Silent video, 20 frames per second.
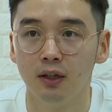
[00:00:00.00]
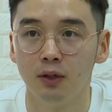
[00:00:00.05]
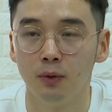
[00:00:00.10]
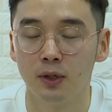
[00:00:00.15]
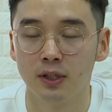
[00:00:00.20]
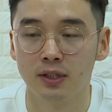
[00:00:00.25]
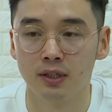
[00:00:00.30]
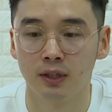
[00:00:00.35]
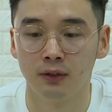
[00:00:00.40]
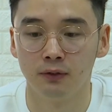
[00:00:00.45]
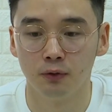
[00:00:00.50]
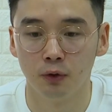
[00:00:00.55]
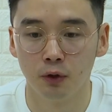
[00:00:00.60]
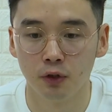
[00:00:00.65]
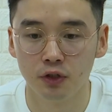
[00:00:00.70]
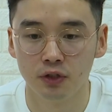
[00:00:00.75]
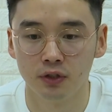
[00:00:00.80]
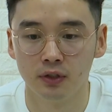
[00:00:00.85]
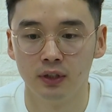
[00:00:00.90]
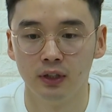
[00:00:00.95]
what's
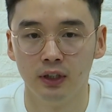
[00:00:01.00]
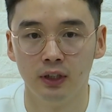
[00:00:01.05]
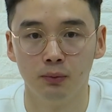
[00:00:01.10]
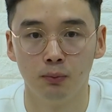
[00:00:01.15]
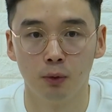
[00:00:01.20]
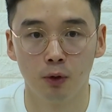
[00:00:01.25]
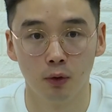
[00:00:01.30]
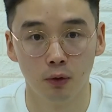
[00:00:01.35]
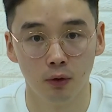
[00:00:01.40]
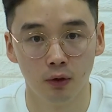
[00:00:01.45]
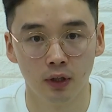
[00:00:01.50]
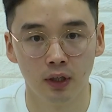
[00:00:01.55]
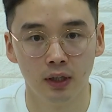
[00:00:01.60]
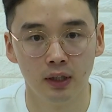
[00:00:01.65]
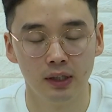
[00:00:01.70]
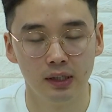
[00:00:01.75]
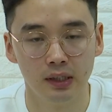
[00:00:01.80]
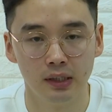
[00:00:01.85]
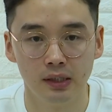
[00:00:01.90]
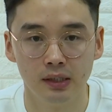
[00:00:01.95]
unfortunate in
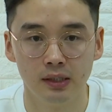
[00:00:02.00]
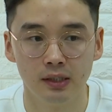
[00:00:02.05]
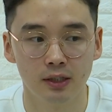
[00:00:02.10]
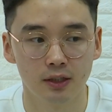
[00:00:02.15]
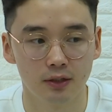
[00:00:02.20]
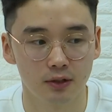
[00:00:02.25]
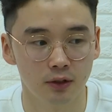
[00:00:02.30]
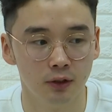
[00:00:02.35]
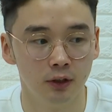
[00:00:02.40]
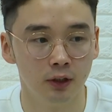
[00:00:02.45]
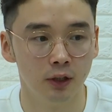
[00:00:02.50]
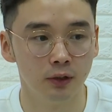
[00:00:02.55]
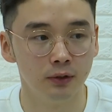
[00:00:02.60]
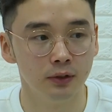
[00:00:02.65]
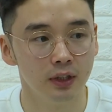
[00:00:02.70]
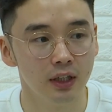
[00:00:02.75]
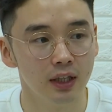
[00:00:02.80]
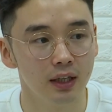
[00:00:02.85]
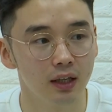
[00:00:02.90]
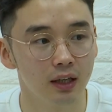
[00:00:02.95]
Mongolia is,
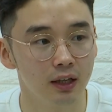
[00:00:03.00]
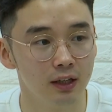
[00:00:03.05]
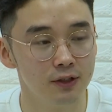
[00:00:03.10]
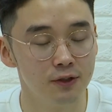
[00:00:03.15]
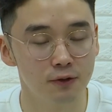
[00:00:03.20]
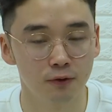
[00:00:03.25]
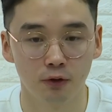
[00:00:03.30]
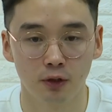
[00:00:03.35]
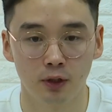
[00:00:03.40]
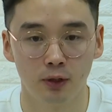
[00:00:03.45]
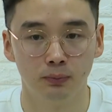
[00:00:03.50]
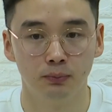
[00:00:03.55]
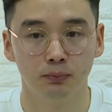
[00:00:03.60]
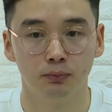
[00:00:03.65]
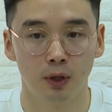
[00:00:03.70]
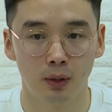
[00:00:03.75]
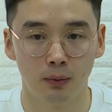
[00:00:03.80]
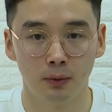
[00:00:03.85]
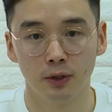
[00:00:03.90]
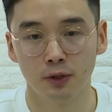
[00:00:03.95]
kids from
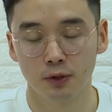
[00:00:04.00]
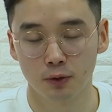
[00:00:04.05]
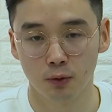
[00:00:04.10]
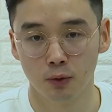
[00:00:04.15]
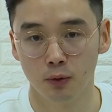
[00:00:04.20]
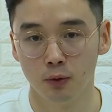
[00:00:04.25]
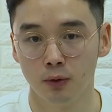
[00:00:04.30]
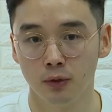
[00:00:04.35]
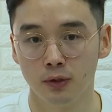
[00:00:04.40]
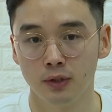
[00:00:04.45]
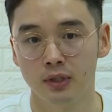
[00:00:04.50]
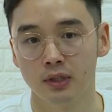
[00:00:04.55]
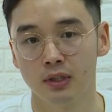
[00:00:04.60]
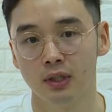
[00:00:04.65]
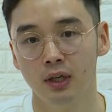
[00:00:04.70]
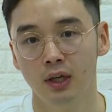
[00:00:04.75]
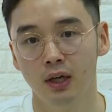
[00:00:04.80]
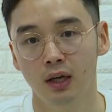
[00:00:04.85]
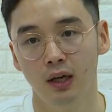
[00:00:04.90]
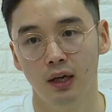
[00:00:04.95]
public schools
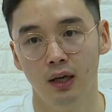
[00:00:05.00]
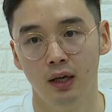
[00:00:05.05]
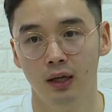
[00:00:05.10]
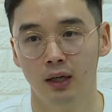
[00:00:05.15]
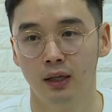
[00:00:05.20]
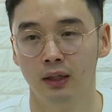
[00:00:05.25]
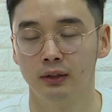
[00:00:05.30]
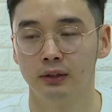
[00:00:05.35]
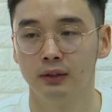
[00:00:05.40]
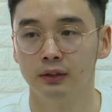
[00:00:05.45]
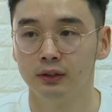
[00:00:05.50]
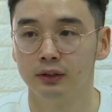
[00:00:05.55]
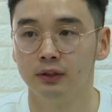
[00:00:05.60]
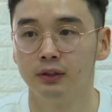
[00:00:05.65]
and